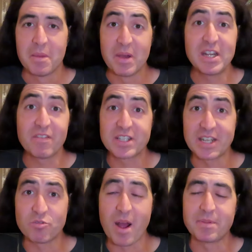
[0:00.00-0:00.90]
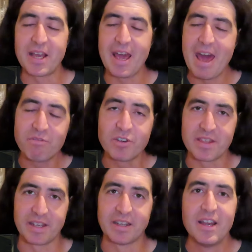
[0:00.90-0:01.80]
Many of us had dropped
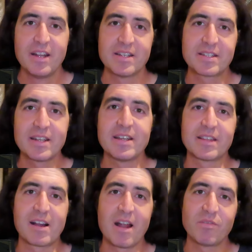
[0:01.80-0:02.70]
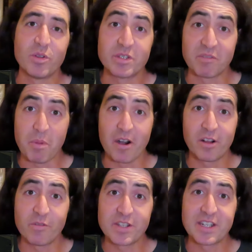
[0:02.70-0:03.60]
everything to study at the confluence of
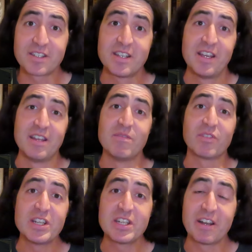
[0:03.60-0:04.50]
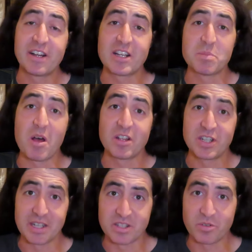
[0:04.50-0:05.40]
particle physics, inflationary
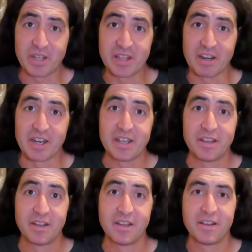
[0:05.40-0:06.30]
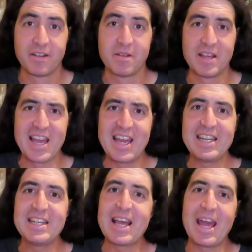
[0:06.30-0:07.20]
cosmology, and string theory.
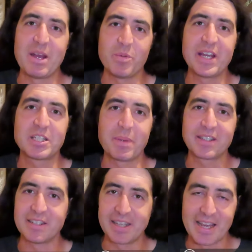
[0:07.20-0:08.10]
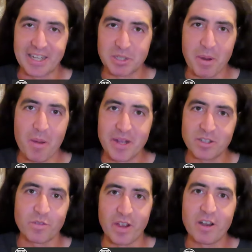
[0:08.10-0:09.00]
Any day we expected to get
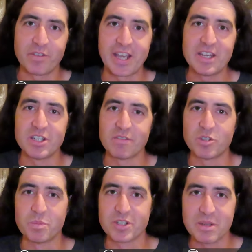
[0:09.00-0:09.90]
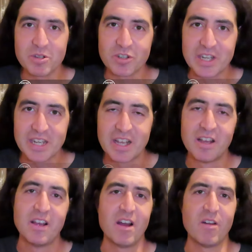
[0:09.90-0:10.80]
experimental verification of supersymmetry,
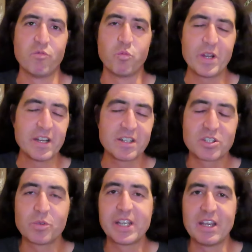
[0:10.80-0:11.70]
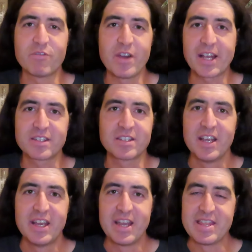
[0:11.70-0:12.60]
of weird stringy effects
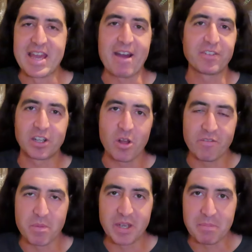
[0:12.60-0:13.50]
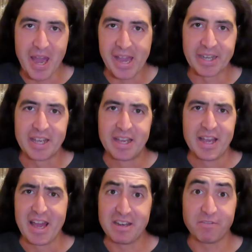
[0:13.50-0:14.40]
in the afterglow of the Big Bang,
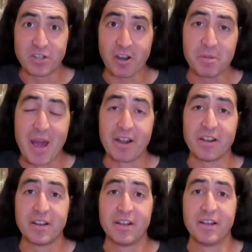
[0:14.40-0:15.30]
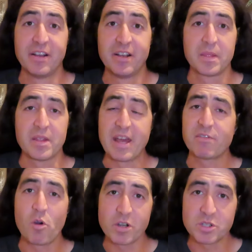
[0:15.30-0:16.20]
and of dark matter. And
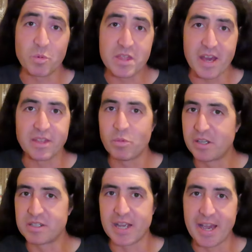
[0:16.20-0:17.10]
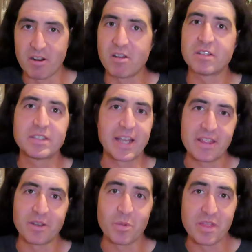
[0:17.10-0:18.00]
of course, we thought that we could tie it all
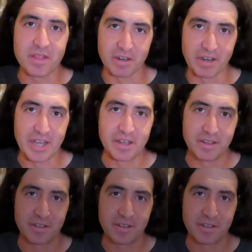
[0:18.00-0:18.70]
together with theory.